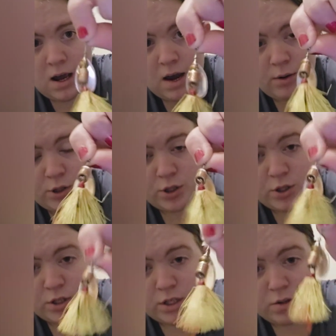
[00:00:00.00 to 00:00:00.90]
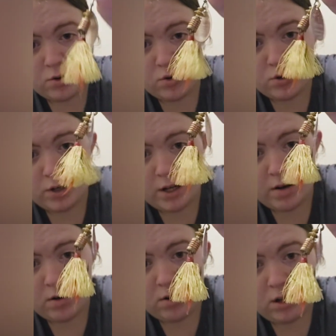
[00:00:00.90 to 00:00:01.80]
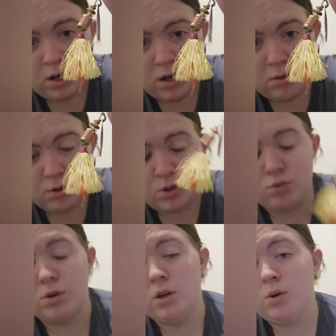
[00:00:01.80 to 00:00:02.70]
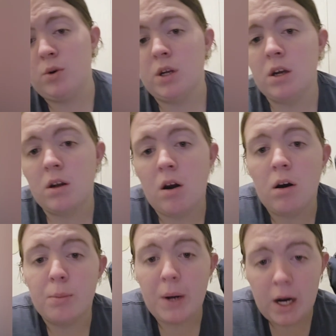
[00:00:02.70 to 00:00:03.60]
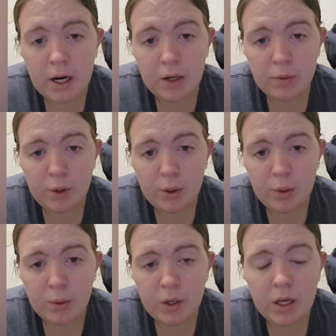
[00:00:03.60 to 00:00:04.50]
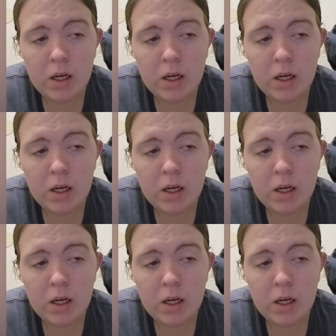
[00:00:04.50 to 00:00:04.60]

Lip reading: I was using this rooster tail. There's a road called Paragon Road.